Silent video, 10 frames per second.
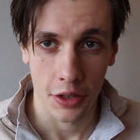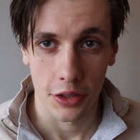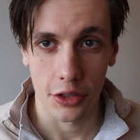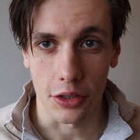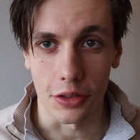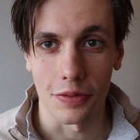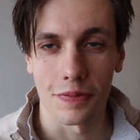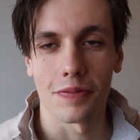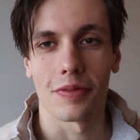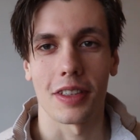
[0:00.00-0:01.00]
So,
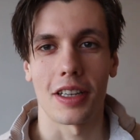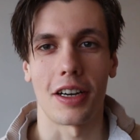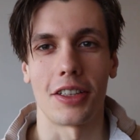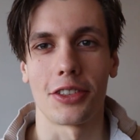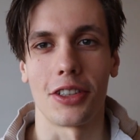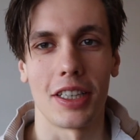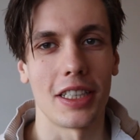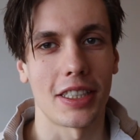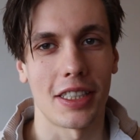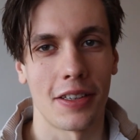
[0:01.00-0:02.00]
onto the
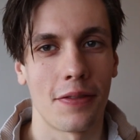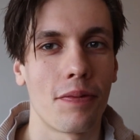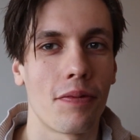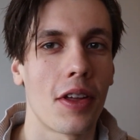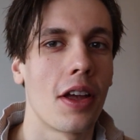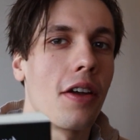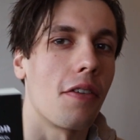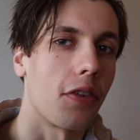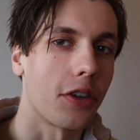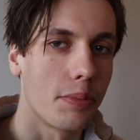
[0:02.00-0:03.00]
list.
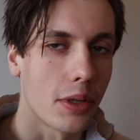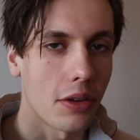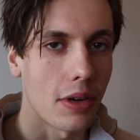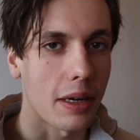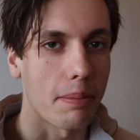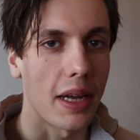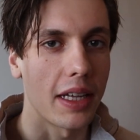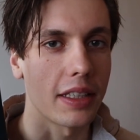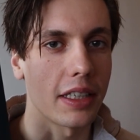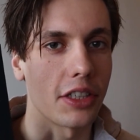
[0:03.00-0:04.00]
First book I
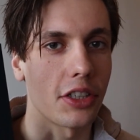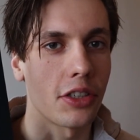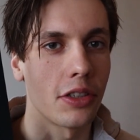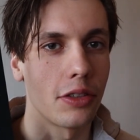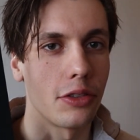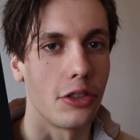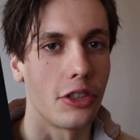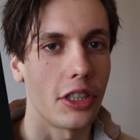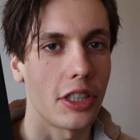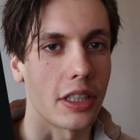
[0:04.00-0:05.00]
recommend is
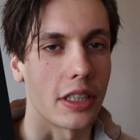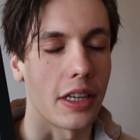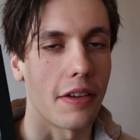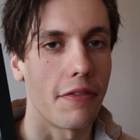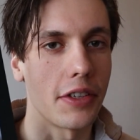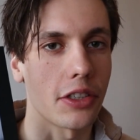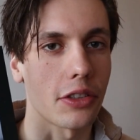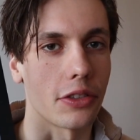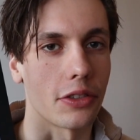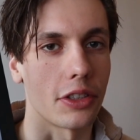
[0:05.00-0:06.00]
Nutrition and
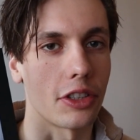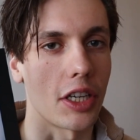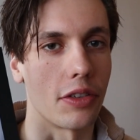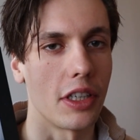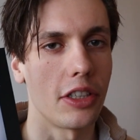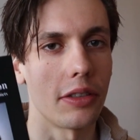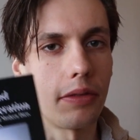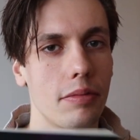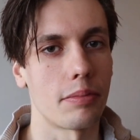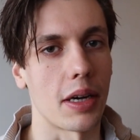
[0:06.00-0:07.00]
Physical
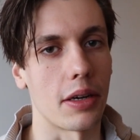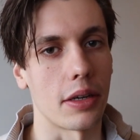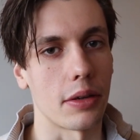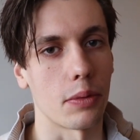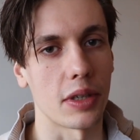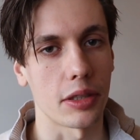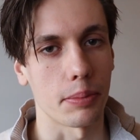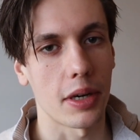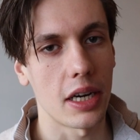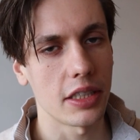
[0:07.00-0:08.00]
Degeneration by Weston
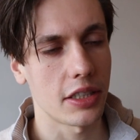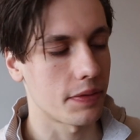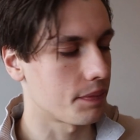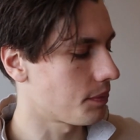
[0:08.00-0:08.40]
Price.